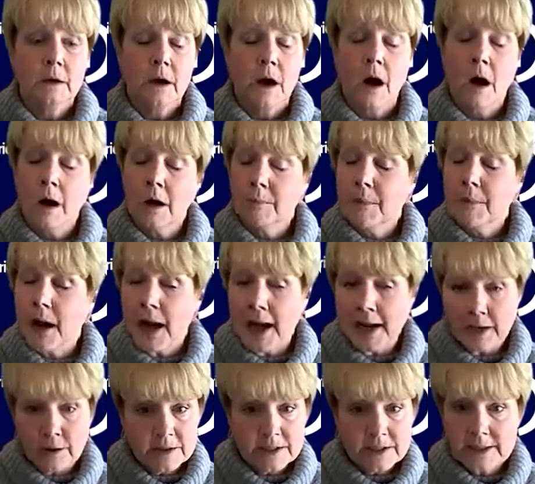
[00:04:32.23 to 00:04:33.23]
our
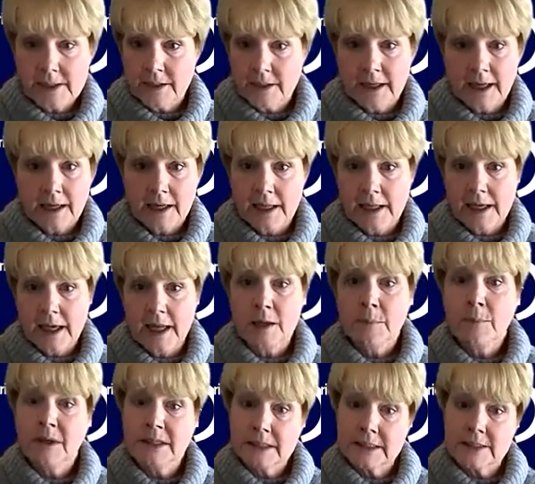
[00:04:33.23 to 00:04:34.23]
Meijer isn't getting any,
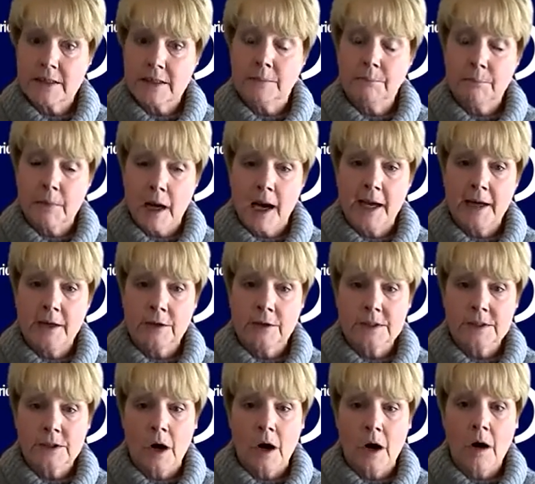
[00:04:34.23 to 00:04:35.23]
but some Meijers
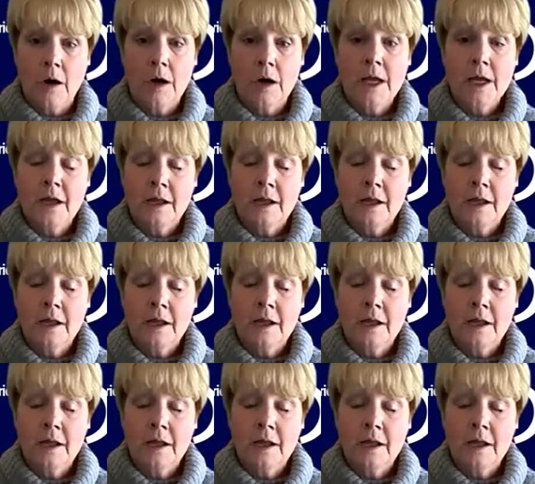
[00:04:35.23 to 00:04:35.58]
are.